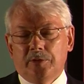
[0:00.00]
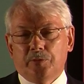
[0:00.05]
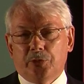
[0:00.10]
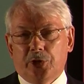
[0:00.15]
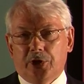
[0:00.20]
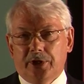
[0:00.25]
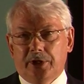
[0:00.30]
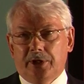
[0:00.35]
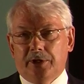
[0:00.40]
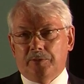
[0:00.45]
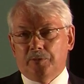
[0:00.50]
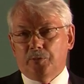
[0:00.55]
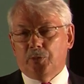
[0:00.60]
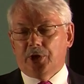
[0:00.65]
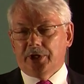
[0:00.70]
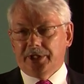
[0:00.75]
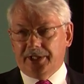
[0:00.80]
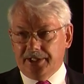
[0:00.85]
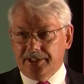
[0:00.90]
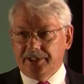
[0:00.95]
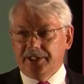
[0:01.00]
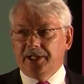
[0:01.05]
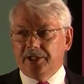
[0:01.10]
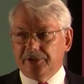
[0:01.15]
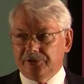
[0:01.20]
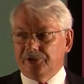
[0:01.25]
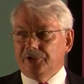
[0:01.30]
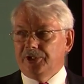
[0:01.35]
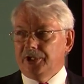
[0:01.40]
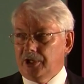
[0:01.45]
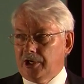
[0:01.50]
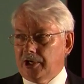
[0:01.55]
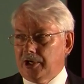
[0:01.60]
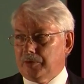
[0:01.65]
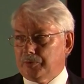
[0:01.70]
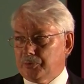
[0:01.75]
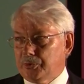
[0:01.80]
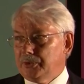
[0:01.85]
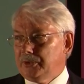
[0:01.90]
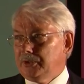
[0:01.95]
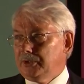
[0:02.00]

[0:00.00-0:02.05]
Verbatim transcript: by, by connecting up